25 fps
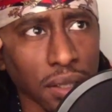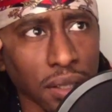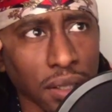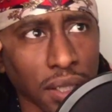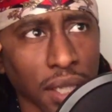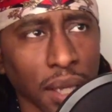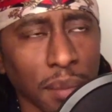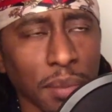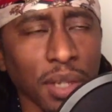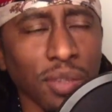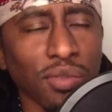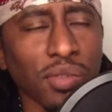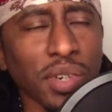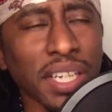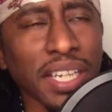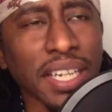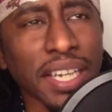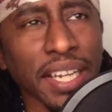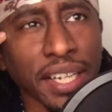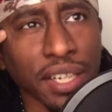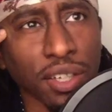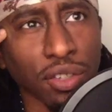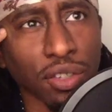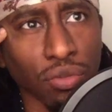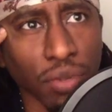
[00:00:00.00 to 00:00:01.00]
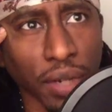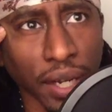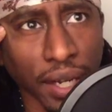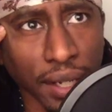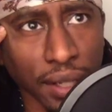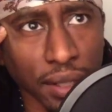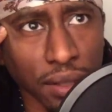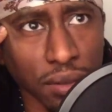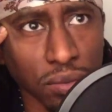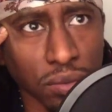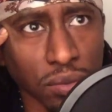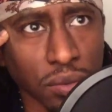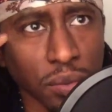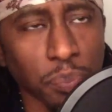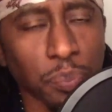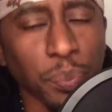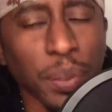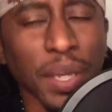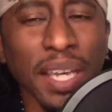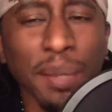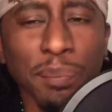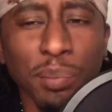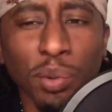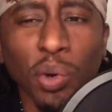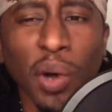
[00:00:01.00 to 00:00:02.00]
Let me reiterate
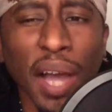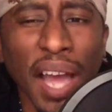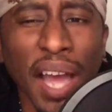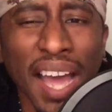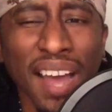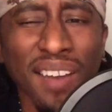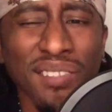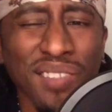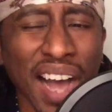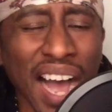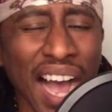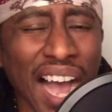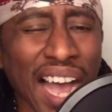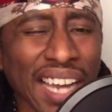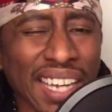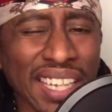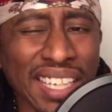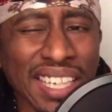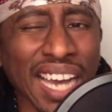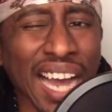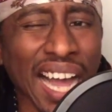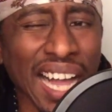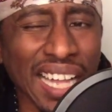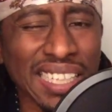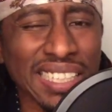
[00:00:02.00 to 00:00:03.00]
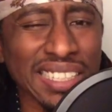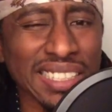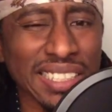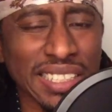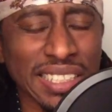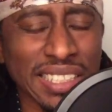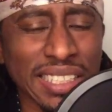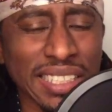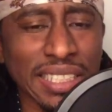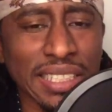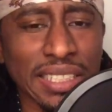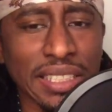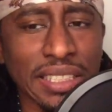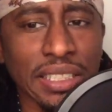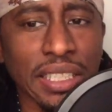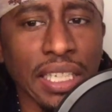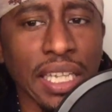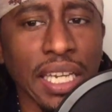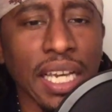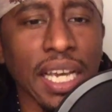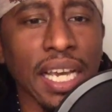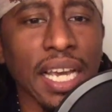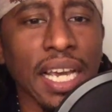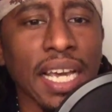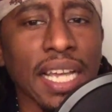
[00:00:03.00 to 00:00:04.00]
people have ideologies
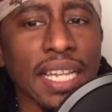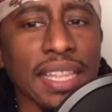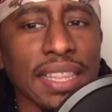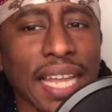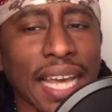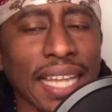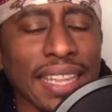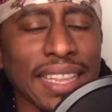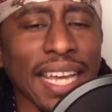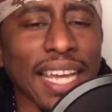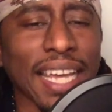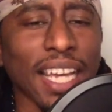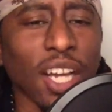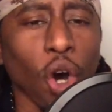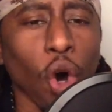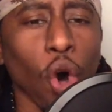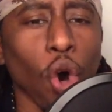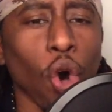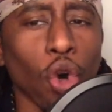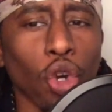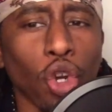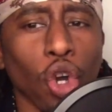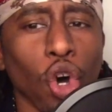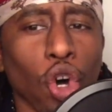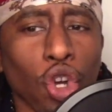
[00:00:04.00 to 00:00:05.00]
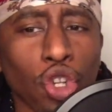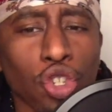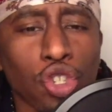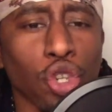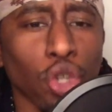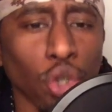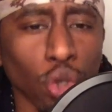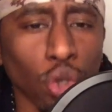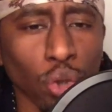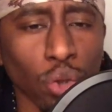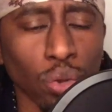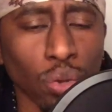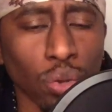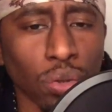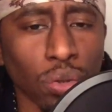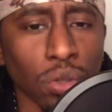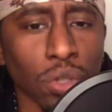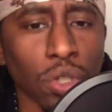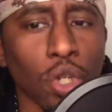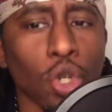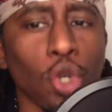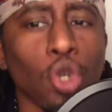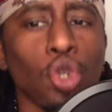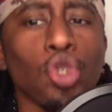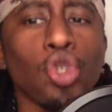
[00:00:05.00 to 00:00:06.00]
that they hold on to
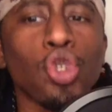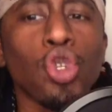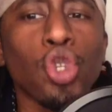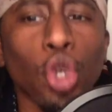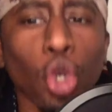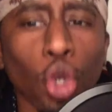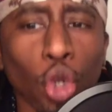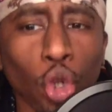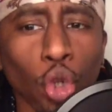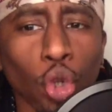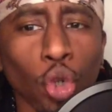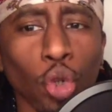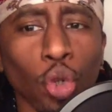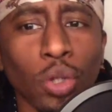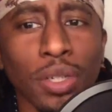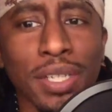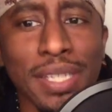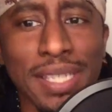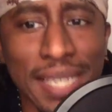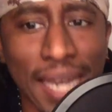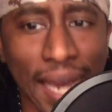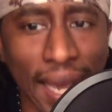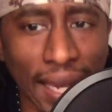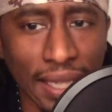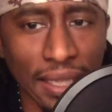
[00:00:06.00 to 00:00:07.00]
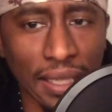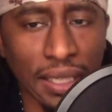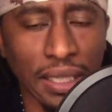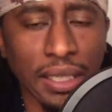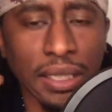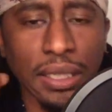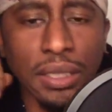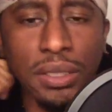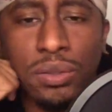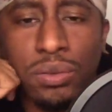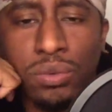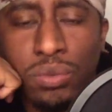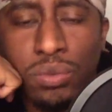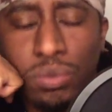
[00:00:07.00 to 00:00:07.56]
too tightly.